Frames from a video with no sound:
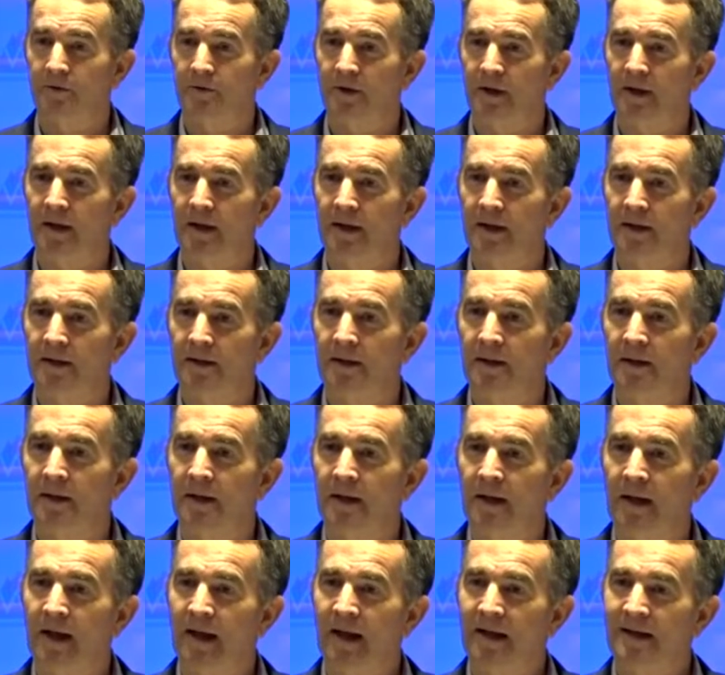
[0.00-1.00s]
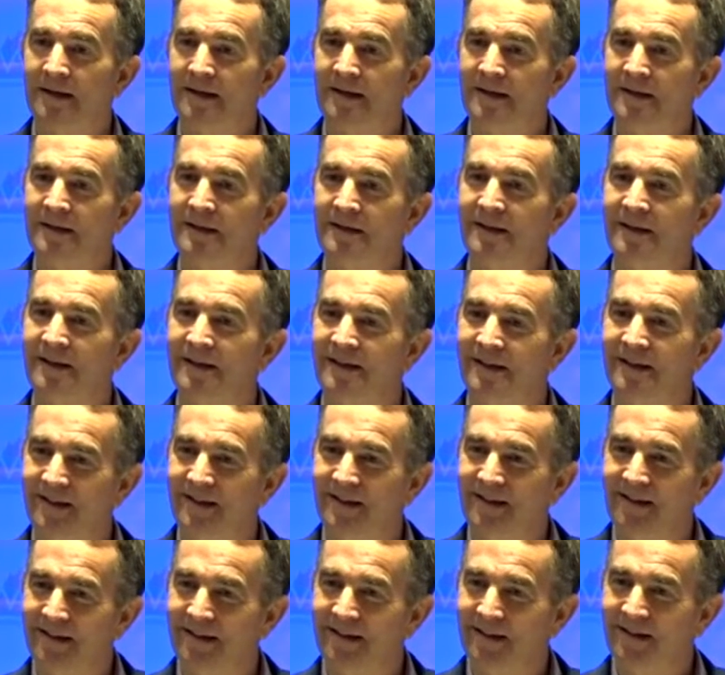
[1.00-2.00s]
And again,
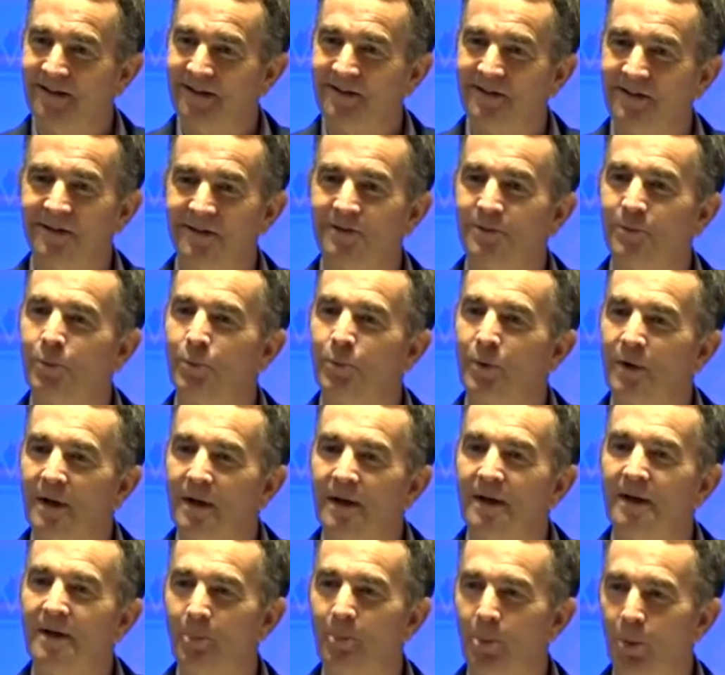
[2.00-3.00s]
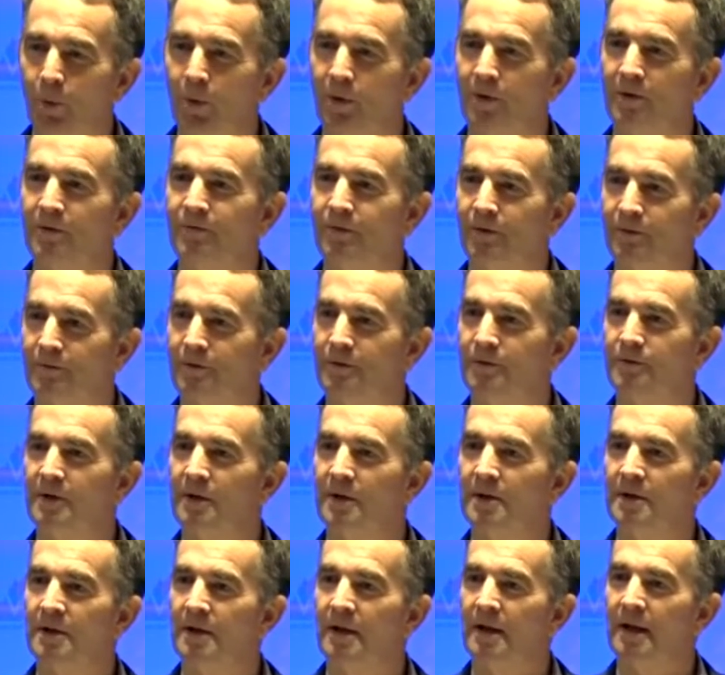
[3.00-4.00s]
this is really important for
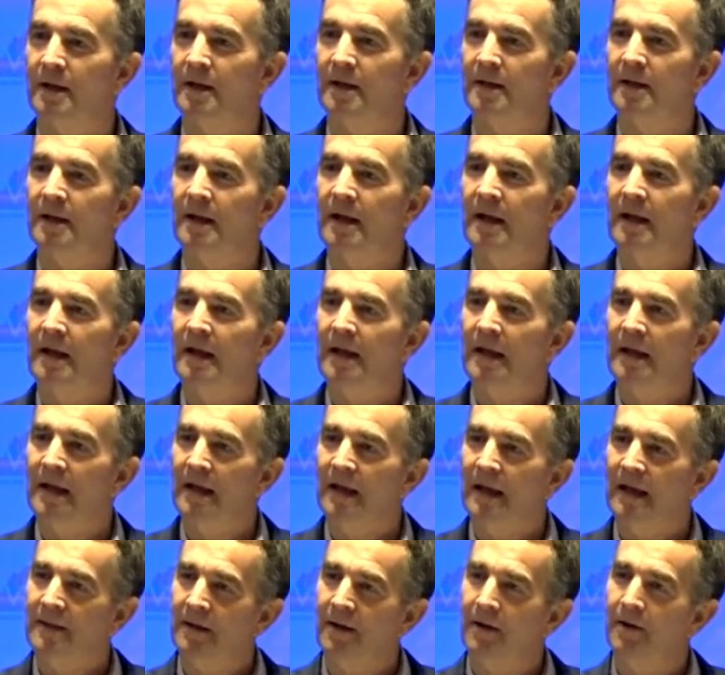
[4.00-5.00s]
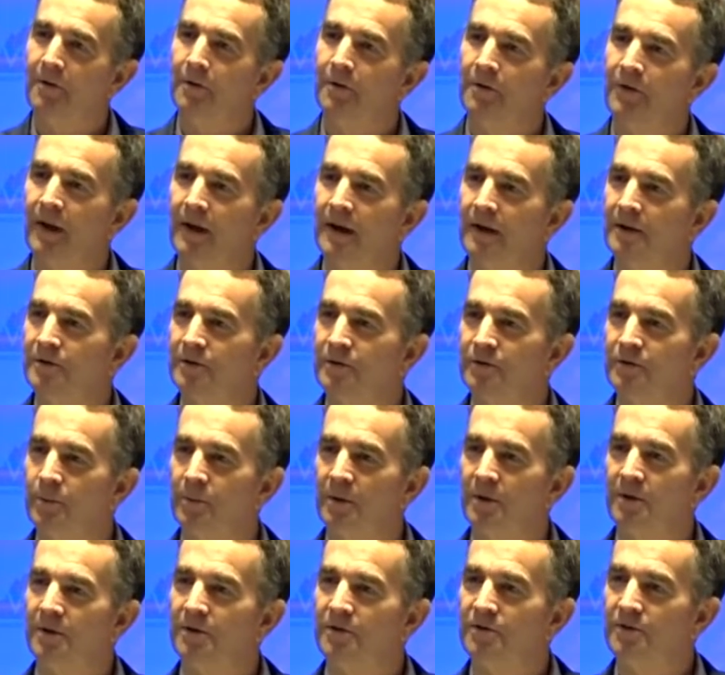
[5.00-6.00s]
Virginia. And the other thing I just
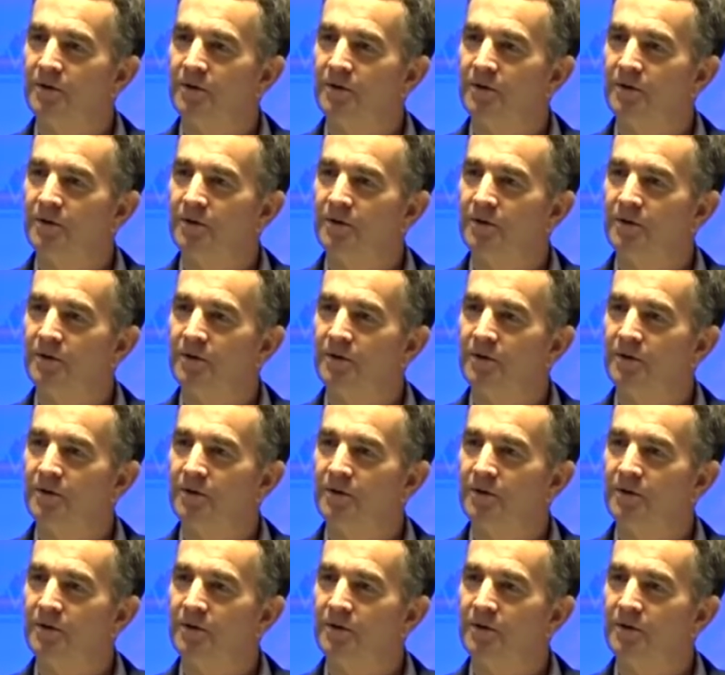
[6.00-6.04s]
wanted to